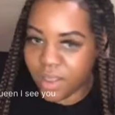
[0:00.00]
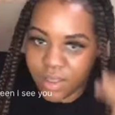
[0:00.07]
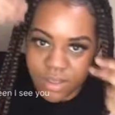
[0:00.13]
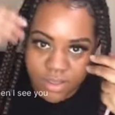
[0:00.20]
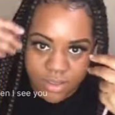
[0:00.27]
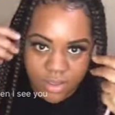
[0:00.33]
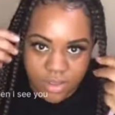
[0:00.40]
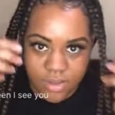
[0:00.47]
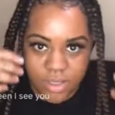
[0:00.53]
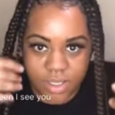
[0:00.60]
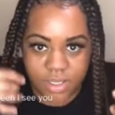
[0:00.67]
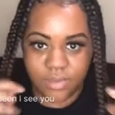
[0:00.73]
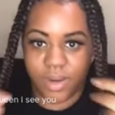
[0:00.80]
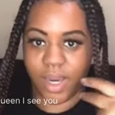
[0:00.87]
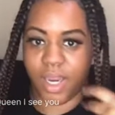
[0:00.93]
So this
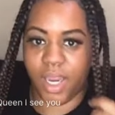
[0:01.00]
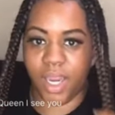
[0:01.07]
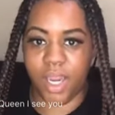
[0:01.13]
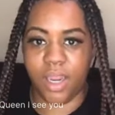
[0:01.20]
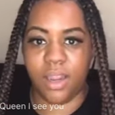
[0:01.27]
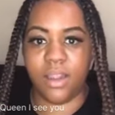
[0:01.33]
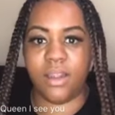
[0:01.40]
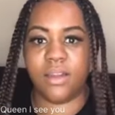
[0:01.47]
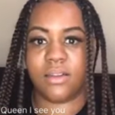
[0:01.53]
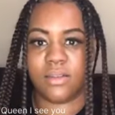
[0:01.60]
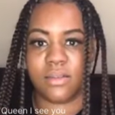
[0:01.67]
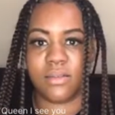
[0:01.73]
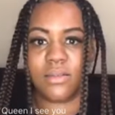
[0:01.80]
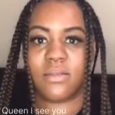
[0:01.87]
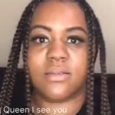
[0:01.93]
right here,
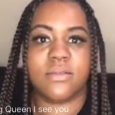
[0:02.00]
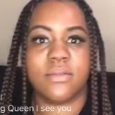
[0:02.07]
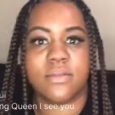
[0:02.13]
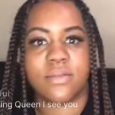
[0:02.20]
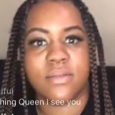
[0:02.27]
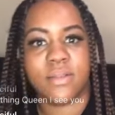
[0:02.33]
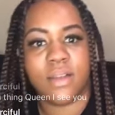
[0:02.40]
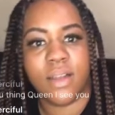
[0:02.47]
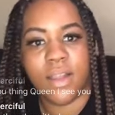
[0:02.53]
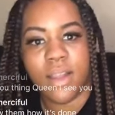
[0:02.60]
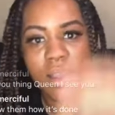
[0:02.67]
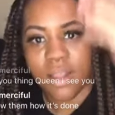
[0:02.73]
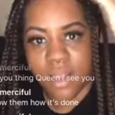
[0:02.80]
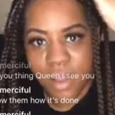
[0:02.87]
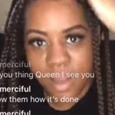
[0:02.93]

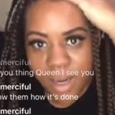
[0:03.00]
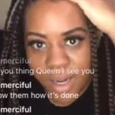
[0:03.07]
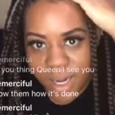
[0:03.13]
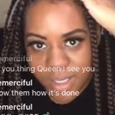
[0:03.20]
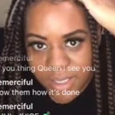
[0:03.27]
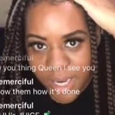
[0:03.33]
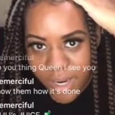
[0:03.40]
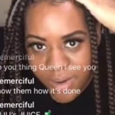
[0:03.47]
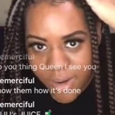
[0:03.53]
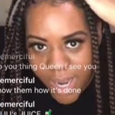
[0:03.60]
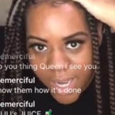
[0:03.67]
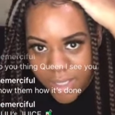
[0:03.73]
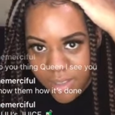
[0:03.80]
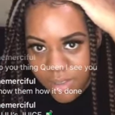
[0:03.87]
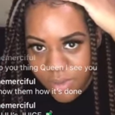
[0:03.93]
and that's how you gotta
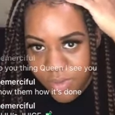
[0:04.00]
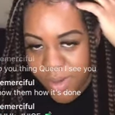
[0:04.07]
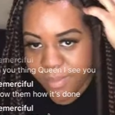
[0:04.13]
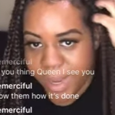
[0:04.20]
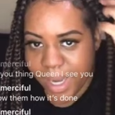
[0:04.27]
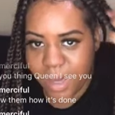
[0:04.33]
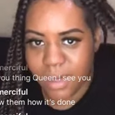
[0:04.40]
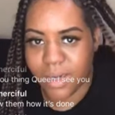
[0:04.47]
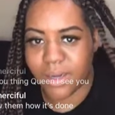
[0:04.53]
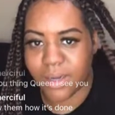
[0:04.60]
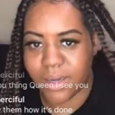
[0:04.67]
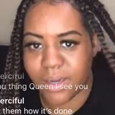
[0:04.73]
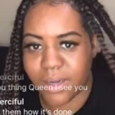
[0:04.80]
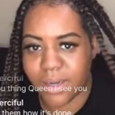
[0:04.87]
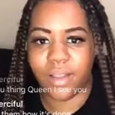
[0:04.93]
do it. Make it look
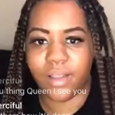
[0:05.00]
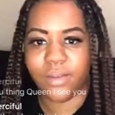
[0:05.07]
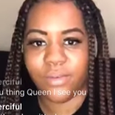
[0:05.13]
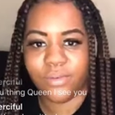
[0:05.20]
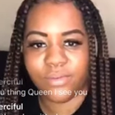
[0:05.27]
cute.